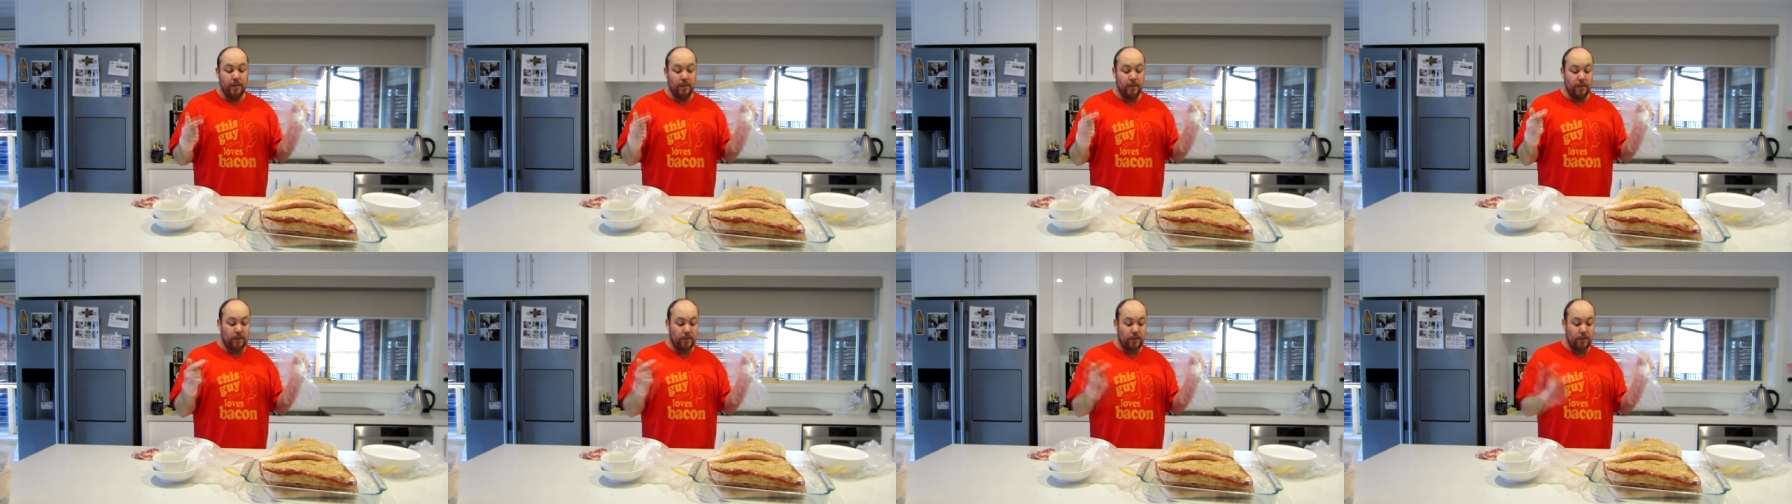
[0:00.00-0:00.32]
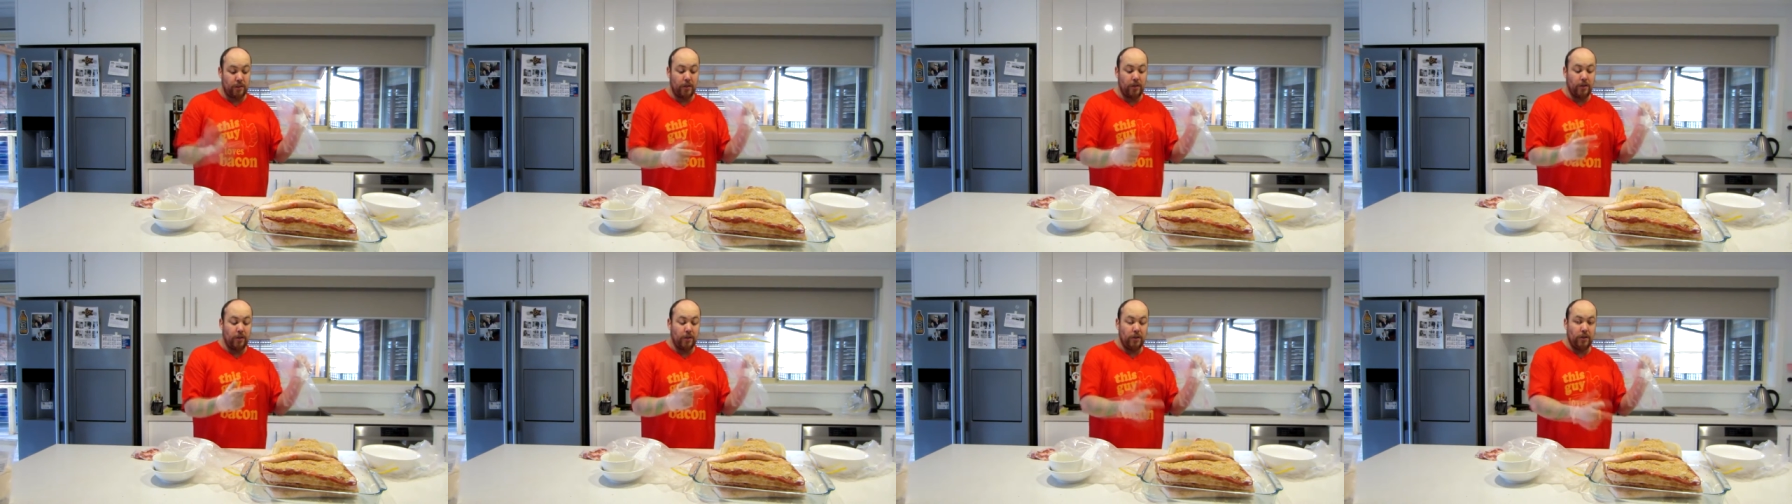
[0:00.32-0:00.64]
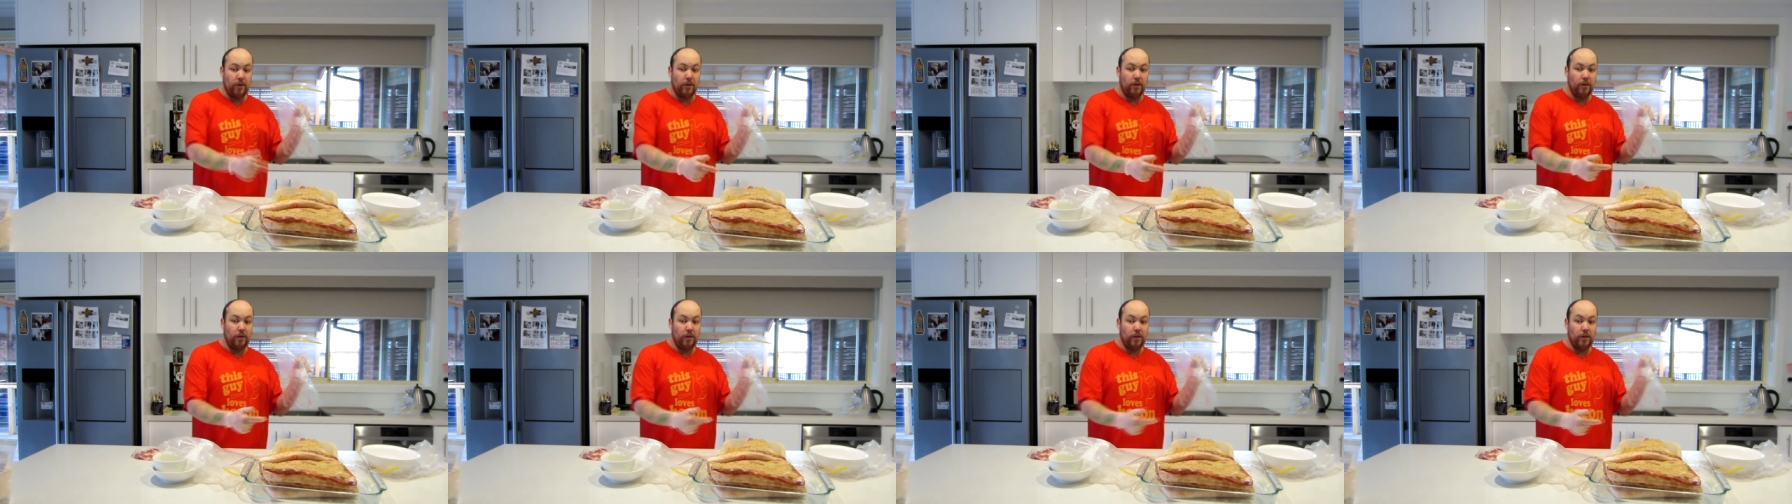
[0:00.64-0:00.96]
to show you
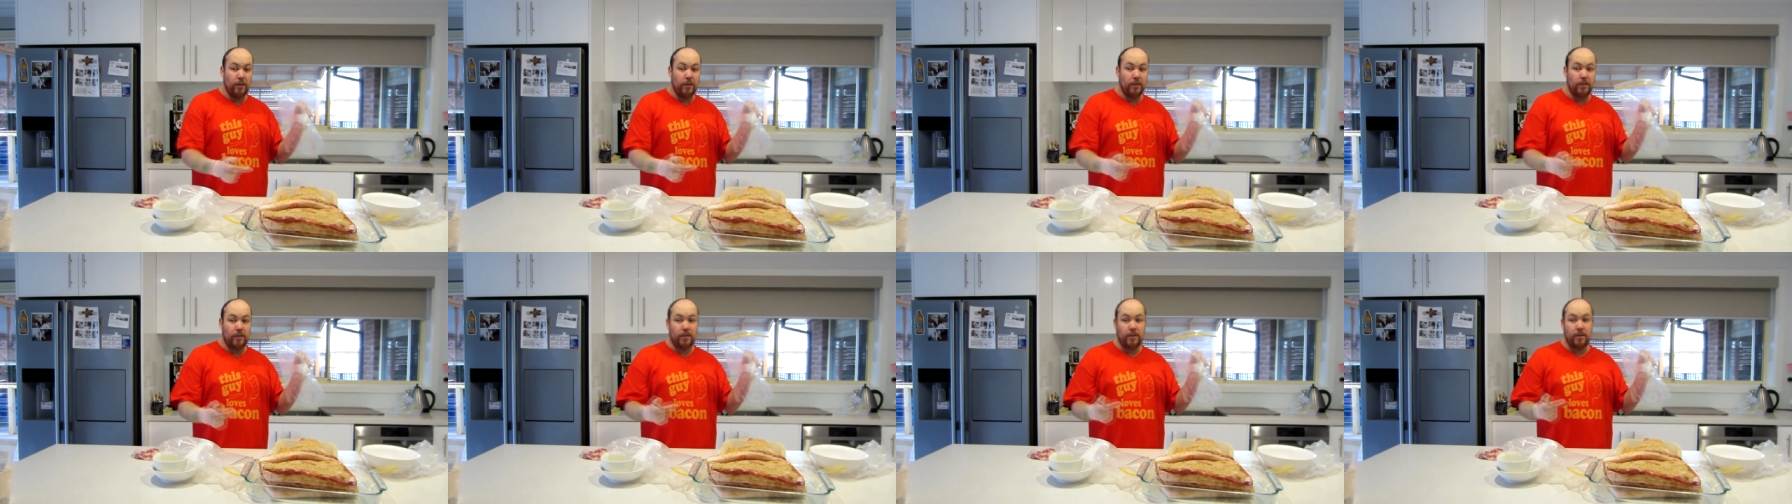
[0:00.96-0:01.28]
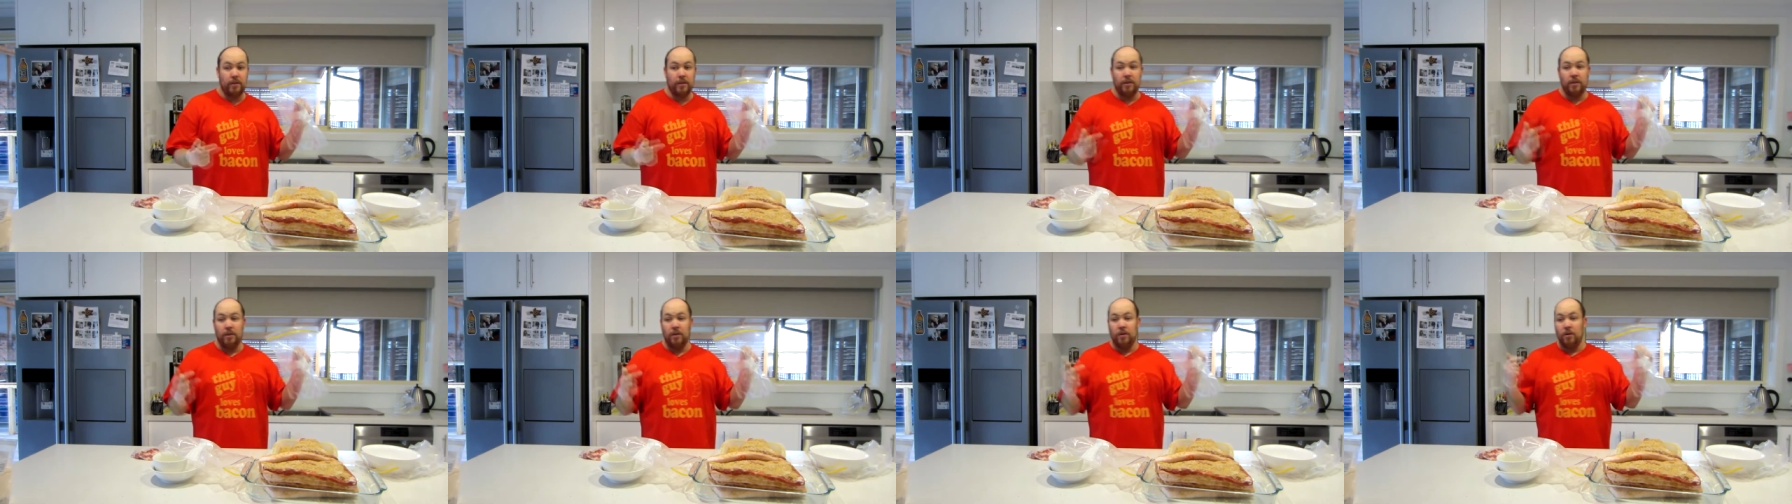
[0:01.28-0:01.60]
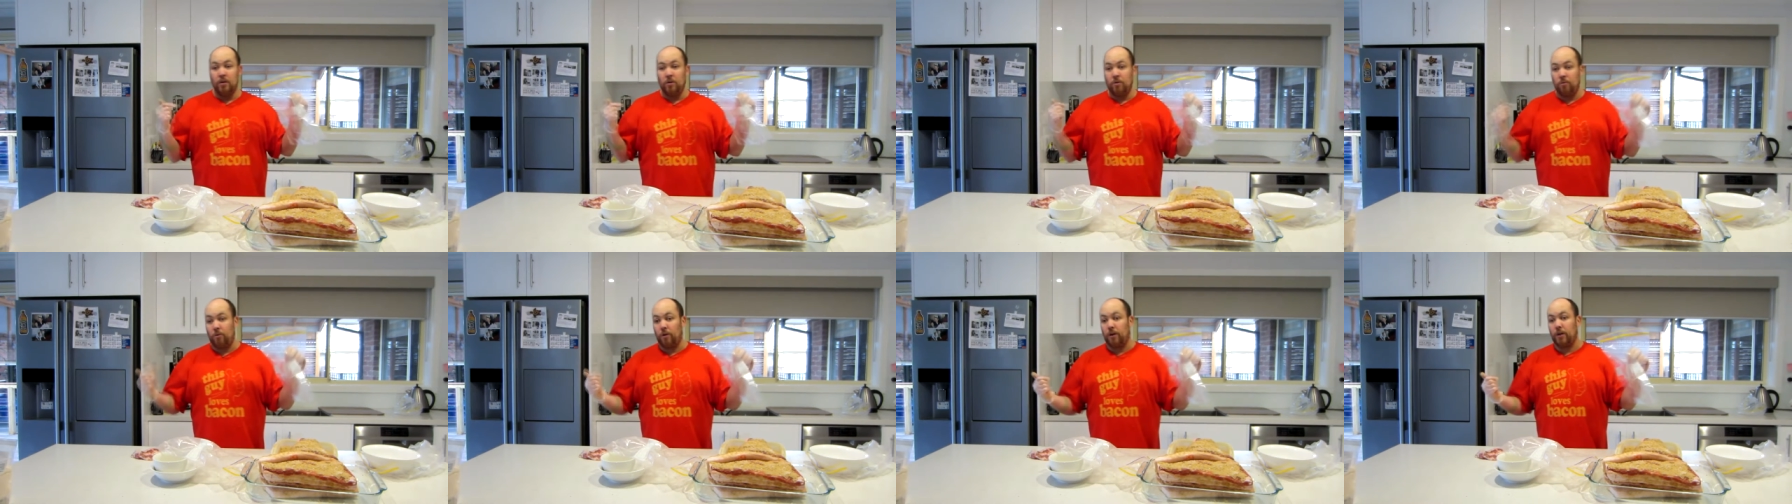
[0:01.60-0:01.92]
guys
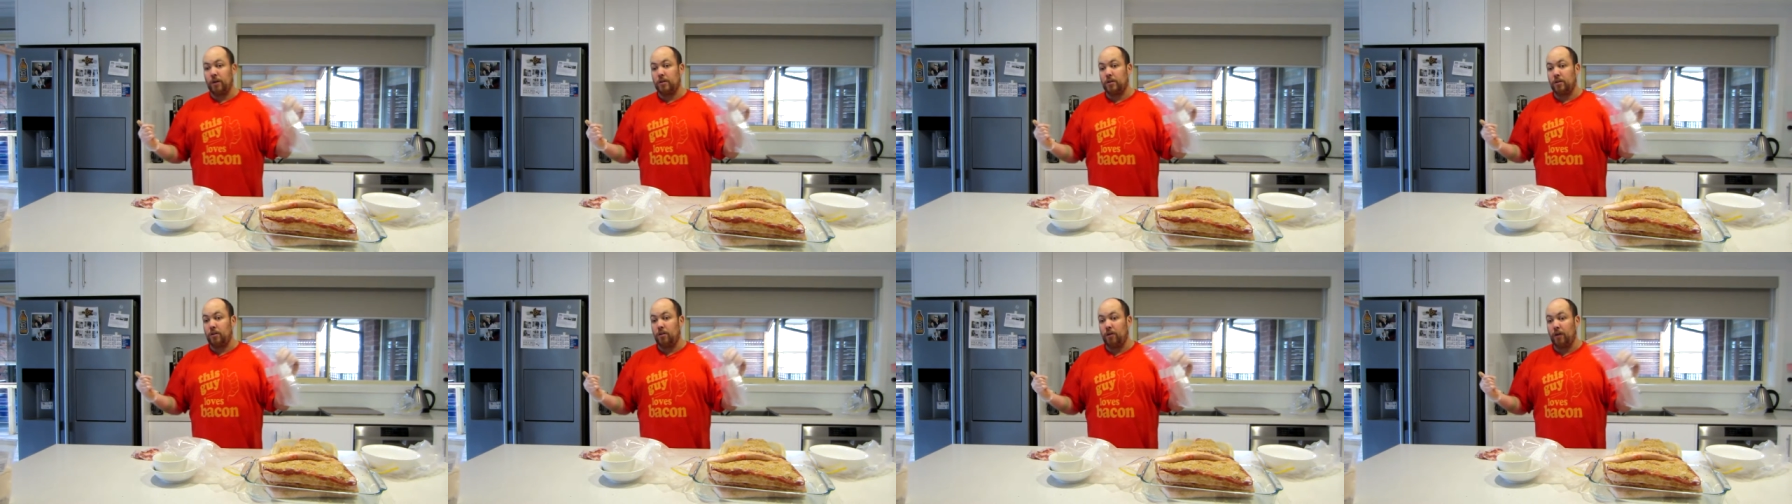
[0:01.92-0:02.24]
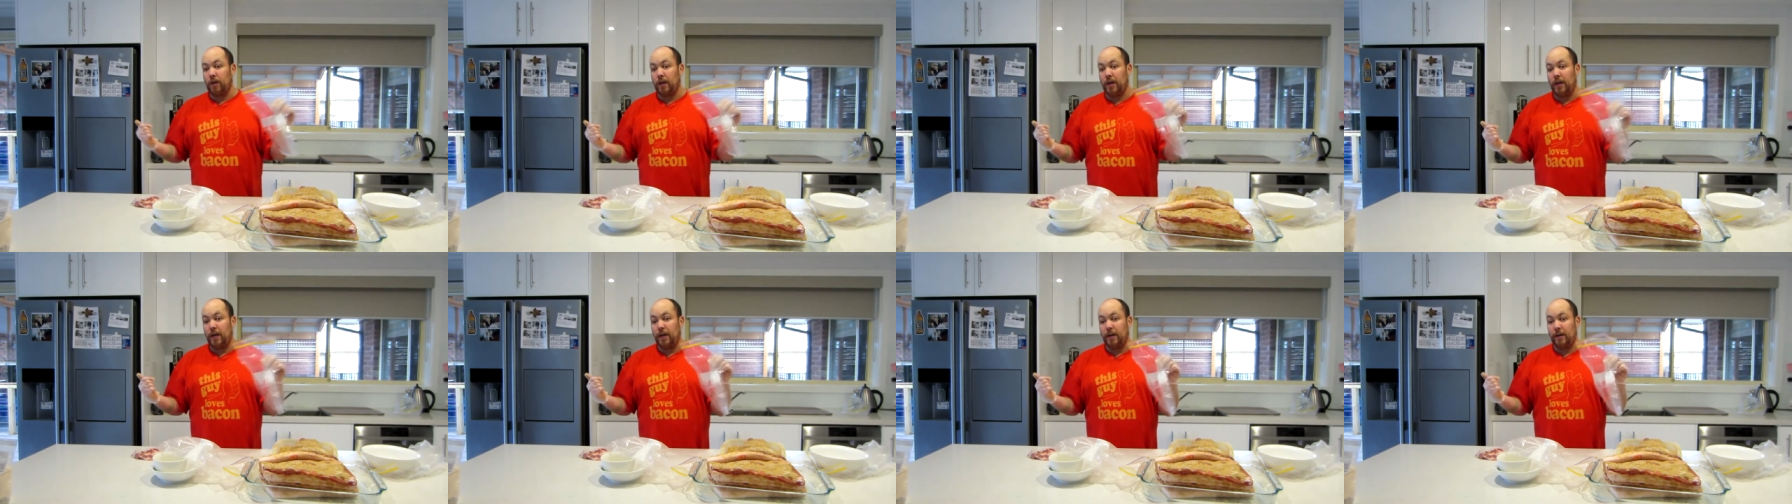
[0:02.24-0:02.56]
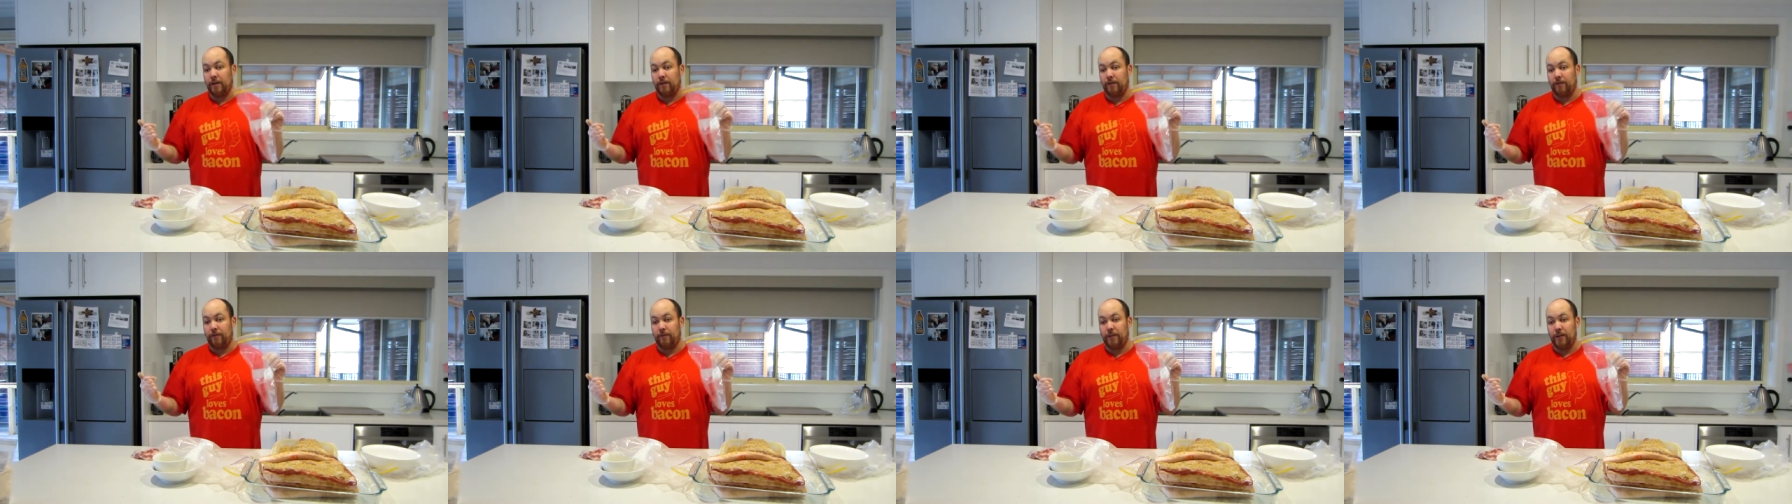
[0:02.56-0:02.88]
what it's like out
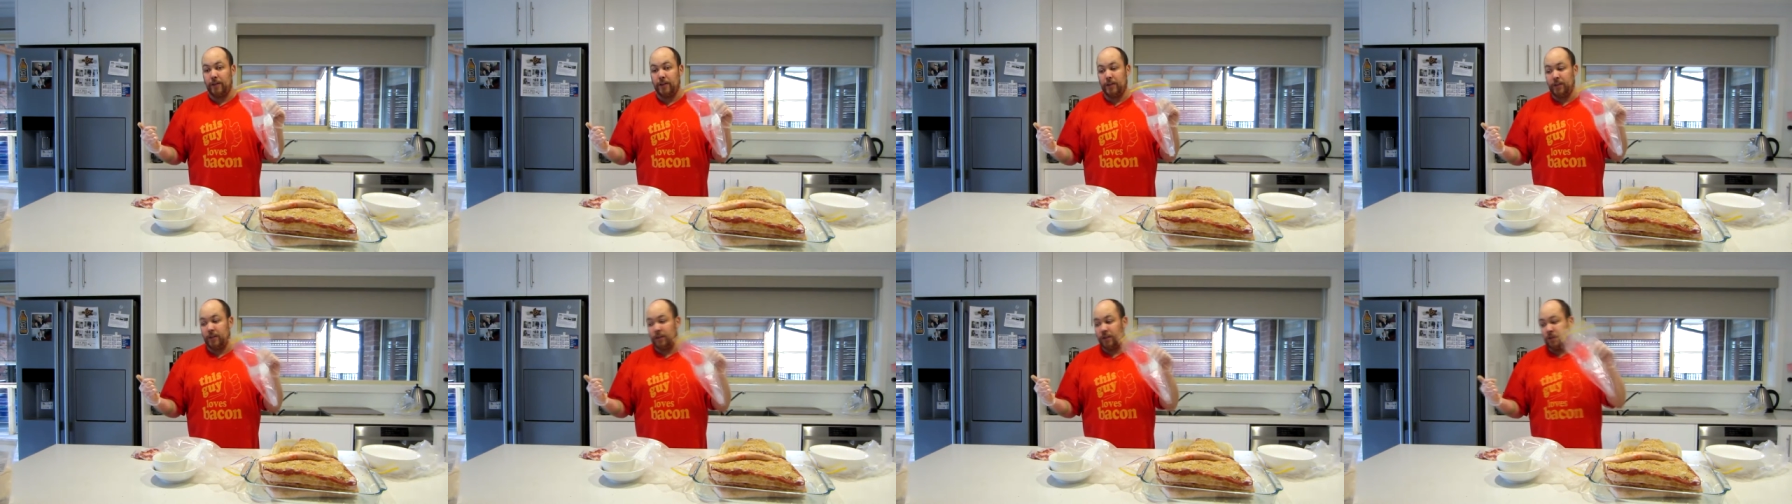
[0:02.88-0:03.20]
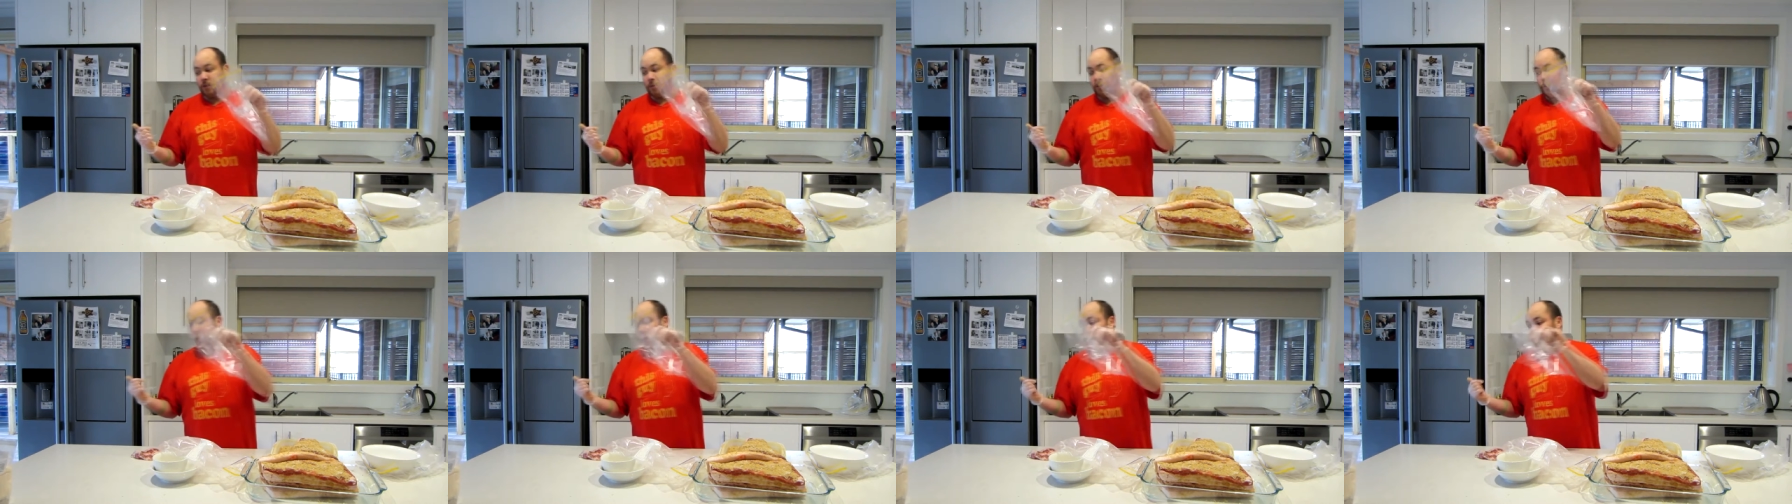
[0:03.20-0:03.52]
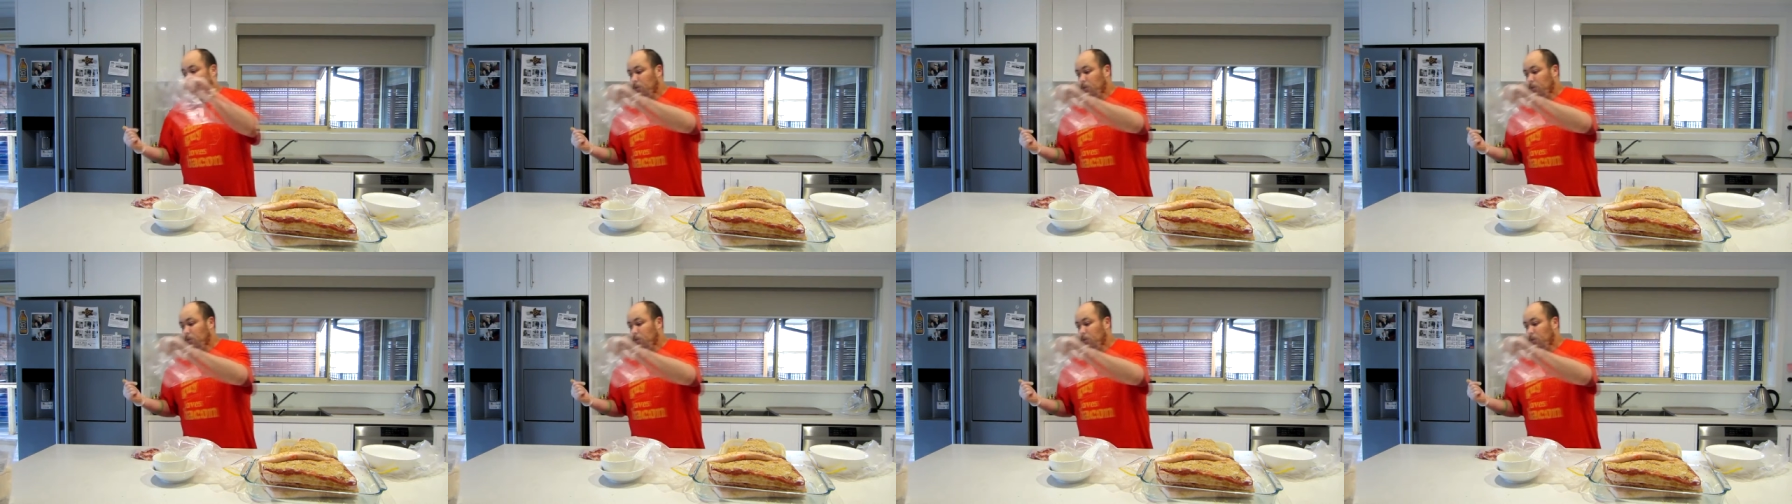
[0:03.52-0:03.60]
in the fridge and